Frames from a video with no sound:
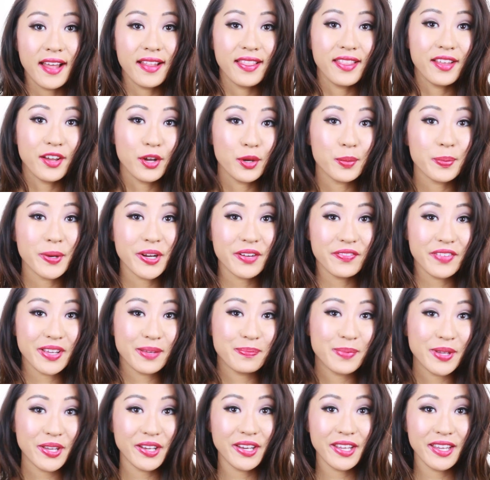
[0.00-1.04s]
Hello,
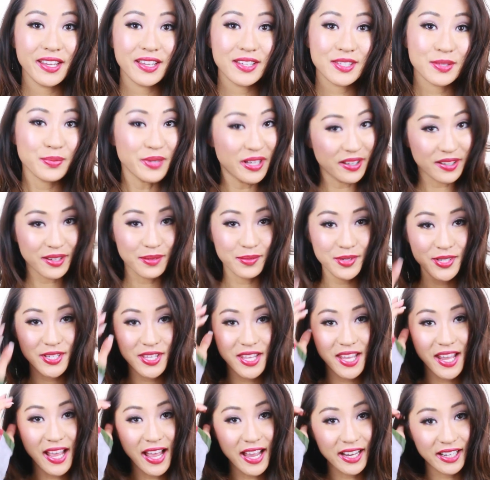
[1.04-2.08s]
perfect beauties. Welcome to
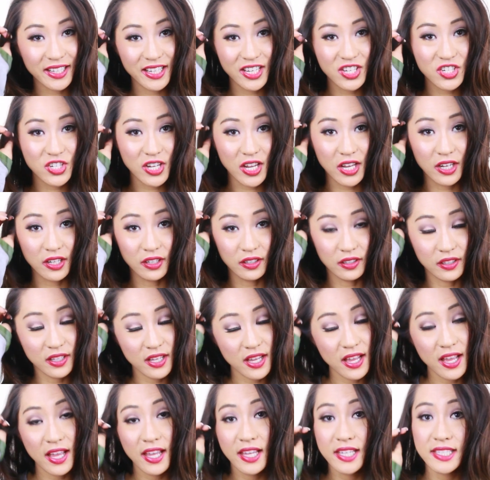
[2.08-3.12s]
the Acne Channel.
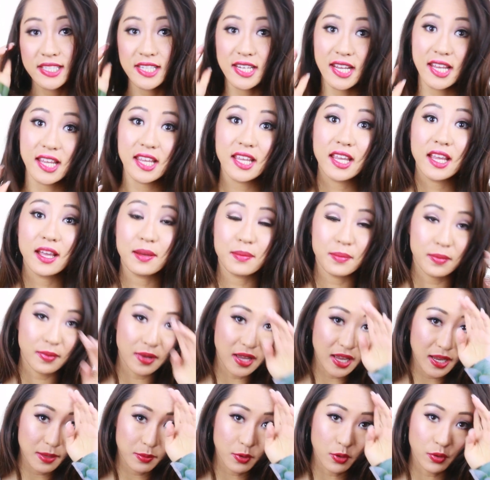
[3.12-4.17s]
Today,
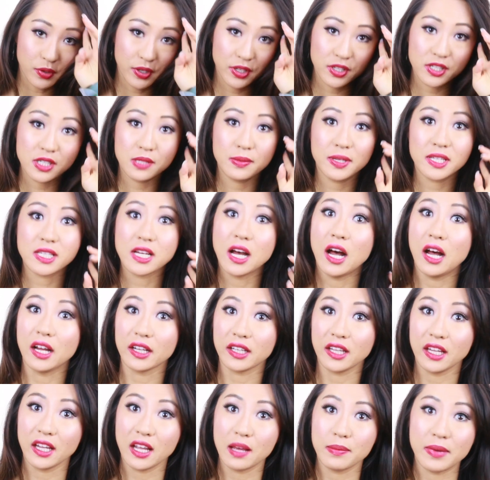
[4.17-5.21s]
I'm going to be
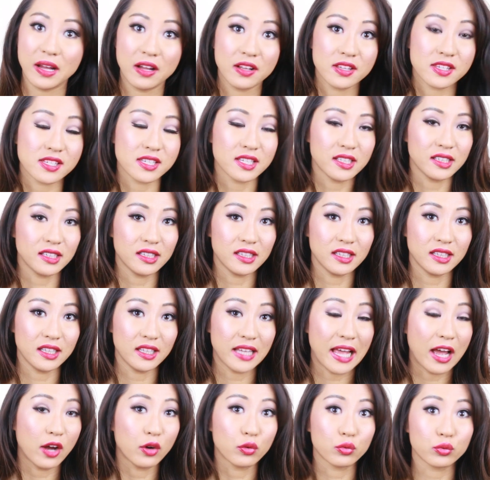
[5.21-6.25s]
talking about
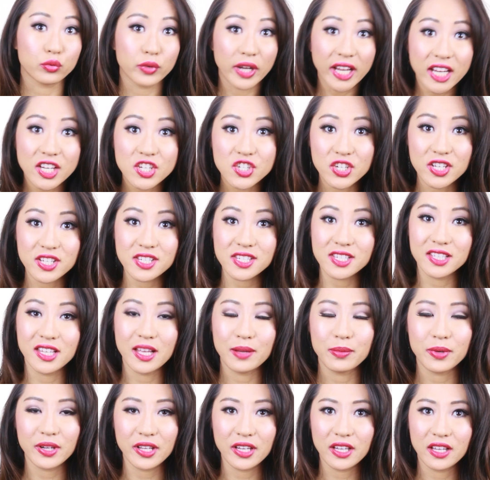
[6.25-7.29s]
outrageous
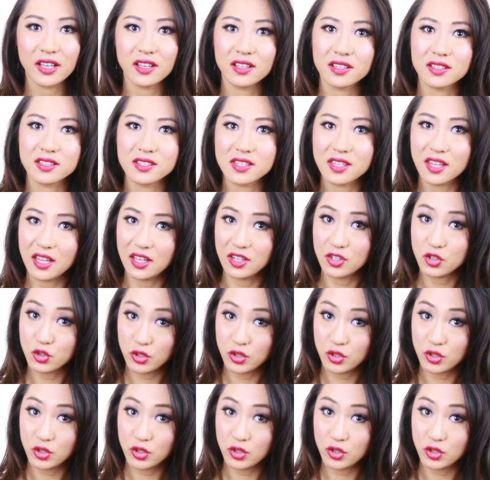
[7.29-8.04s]
celebrity skin